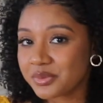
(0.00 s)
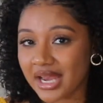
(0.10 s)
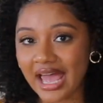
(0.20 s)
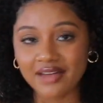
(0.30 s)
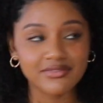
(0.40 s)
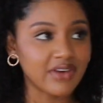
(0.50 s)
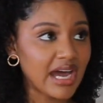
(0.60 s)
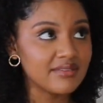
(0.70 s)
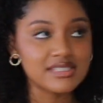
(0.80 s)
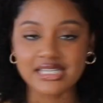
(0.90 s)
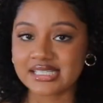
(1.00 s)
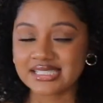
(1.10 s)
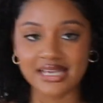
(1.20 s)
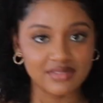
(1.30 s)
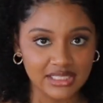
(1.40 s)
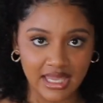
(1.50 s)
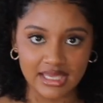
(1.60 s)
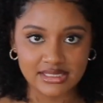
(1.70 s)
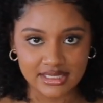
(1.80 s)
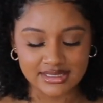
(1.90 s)
when I have 5, 6, 7
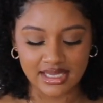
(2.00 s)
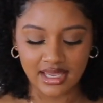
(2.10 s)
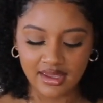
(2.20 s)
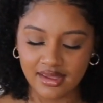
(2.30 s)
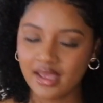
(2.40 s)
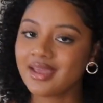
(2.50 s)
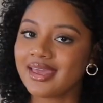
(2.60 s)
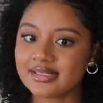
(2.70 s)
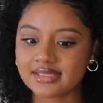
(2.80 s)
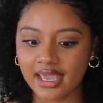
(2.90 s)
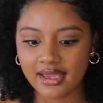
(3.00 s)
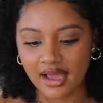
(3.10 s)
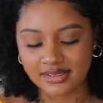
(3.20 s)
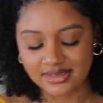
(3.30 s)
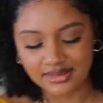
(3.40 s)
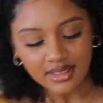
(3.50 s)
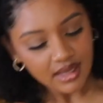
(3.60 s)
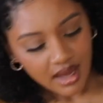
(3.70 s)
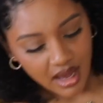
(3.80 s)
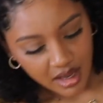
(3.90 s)
cakes in a day, it's chaos.
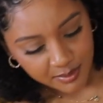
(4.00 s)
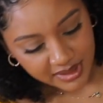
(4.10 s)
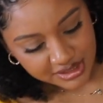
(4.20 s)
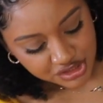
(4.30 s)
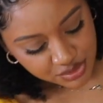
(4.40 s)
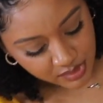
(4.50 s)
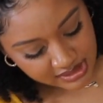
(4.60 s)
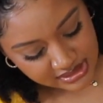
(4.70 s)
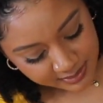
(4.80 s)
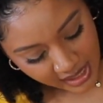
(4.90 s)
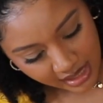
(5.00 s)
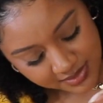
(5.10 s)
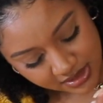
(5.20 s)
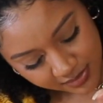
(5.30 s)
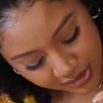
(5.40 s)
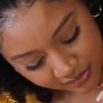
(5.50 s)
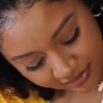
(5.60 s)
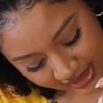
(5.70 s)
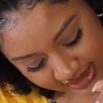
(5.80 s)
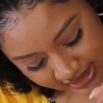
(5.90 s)
But I just wanted to pop some
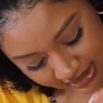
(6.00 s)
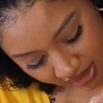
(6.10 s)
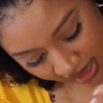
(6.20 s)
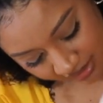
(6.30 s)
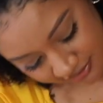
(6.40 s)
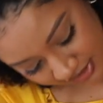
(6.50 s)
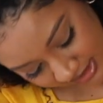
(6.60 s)
butterflies in there. I feel